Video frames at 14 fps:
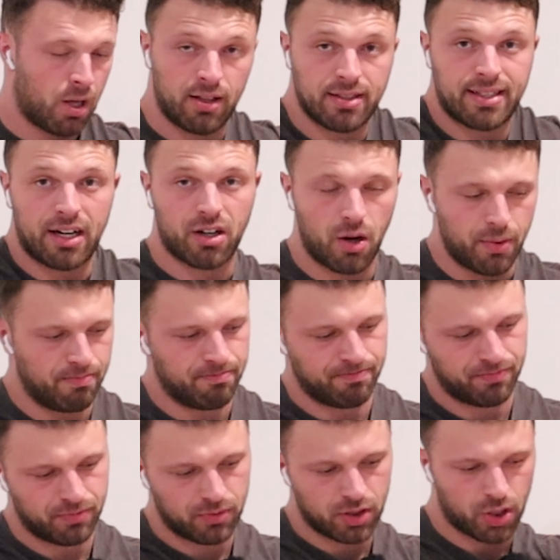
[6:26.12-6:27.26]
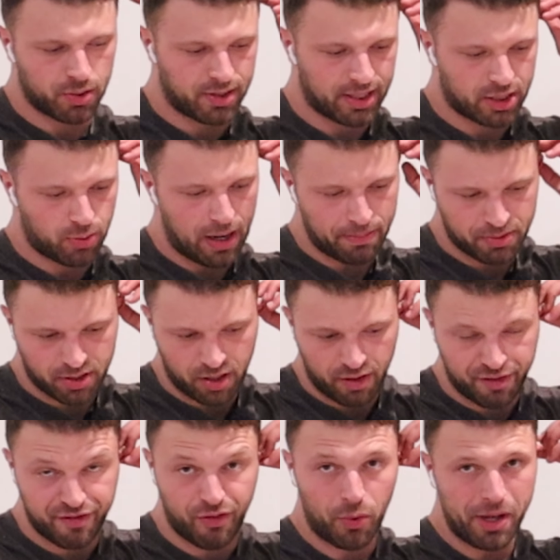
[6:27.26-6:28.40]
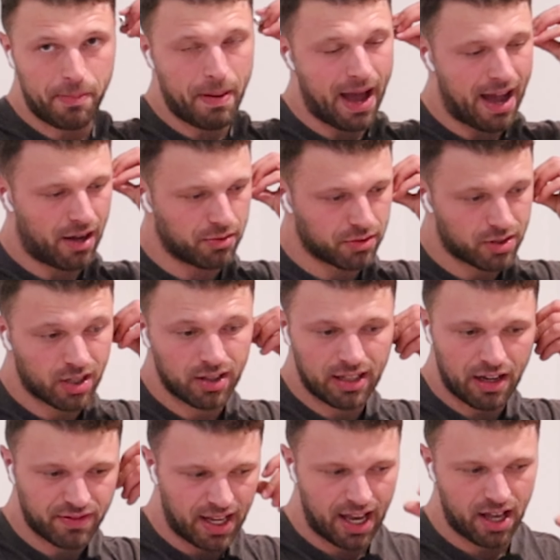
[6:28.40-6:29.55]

Let's get her going. So 6 reps, 40 pounds, left